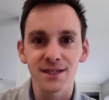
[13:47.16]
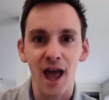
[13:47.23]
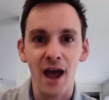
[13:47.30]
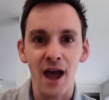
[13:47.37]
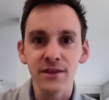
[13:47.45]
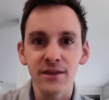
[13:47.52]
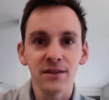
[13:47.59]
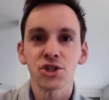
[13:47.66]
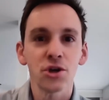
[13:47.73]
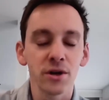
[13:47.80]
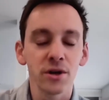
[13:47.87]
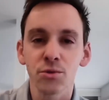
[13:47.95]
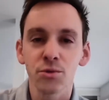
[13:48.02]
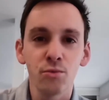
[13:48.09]
I think this show
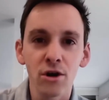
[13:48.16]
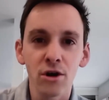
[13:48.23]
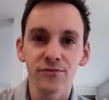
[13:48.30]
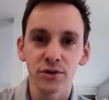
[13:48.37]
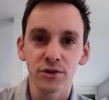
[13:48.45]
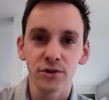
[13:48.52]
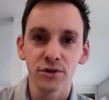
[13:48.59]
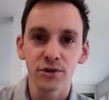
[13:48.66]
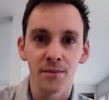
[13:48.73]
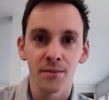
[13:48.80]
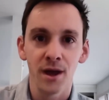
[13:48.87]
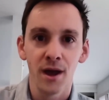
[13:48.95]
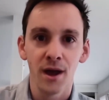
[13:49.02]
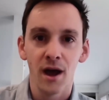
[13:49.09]
does a wonderful
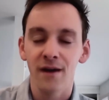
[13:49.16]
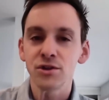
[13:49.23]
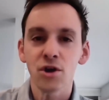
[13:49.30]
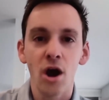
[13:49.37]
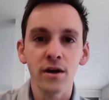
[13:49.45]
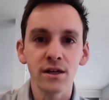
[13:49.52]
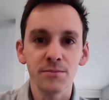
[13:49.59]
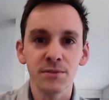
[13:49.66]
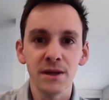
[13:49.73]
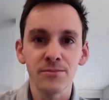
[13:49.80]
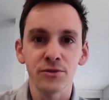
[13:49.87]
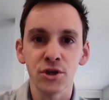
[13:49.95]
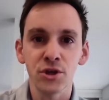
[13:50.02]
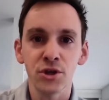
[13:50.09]
job of talking to
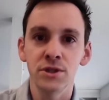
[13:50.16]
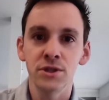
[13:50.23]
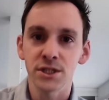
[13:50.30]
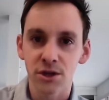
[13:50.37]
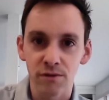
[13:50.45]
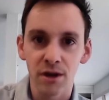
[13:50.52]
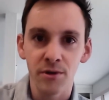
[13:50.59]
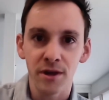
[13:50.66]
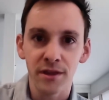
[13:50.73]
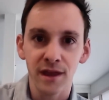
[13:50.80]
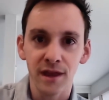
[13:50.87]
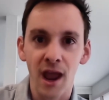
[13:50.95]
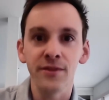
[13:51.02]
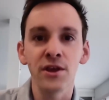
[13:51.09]
people that you disagree
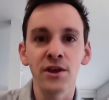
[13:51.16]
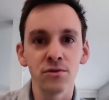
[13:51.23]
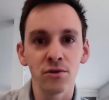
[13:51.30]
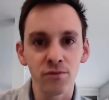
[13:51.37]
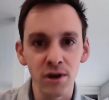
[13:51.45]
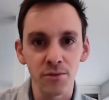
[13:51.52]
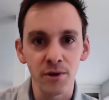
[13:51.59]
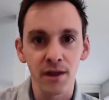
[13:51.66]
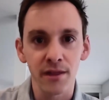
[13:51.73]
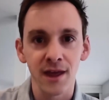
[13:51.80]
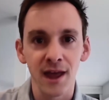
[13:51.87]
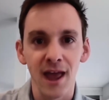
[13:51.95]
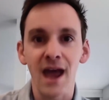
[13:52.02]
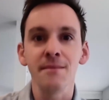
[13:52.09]
with and that you agree with,
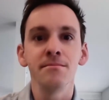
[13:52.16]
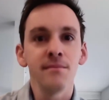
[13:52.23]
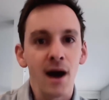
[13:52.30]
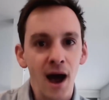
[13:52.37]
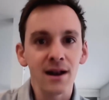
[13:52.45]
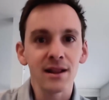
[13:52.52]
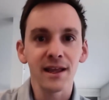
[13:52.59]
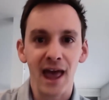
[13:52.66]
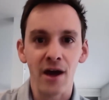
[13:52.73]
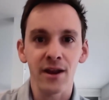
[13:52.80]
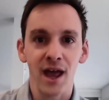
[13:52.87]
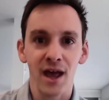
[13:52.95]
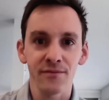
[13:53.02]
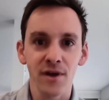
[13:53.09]
and modeling how
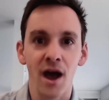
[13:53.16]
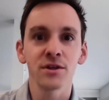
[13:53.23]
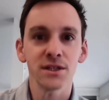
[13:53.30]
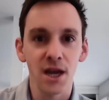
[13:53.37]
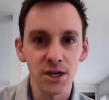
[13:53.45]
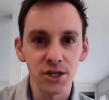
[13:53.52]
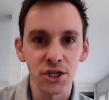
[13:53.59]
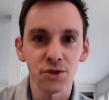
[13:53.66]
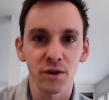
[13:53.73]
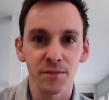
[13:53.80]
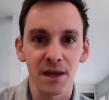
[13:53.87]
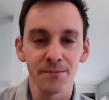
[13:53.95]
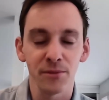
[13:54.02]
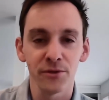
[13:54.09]
to have conversations with
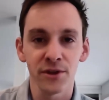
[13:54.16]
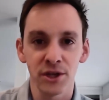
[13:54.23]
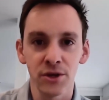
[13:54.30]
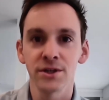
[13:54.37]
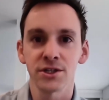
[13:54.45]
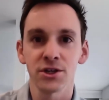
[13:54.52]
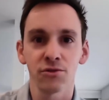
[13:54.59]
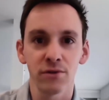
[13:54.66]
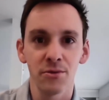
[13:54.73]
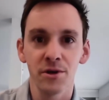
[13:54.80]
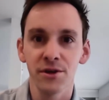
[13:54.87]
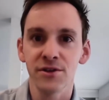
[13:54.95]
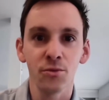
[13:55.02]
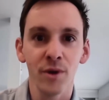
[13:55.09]
people that you disagree
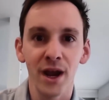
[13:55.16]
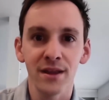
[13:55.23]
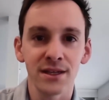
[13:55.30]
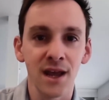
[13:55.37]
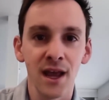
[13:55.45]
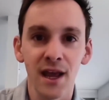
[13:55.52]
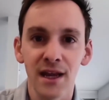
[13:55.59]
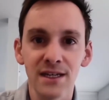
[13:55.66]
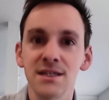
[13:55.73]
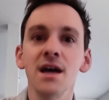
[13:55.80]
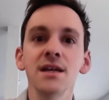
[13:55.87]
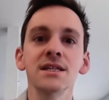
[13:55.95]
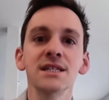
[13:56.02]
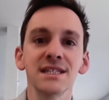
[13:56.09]
with in a way that
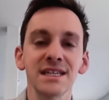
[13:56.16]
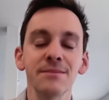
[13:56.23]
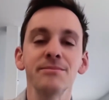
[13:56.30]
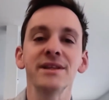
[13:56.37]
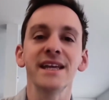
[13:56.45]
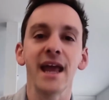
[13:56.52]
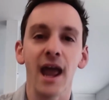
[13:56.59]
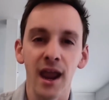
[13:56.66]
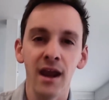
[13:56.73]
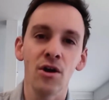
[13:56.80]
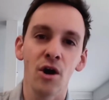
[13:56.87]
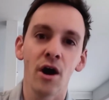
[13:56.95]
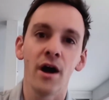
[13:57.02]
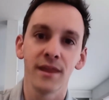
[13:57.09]
doesn't simply
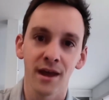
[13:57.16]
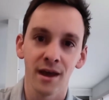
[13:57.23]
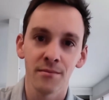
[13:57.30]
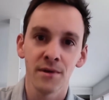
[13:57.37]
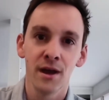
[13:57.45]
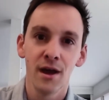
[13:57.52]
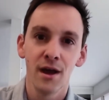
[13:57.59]
hate on them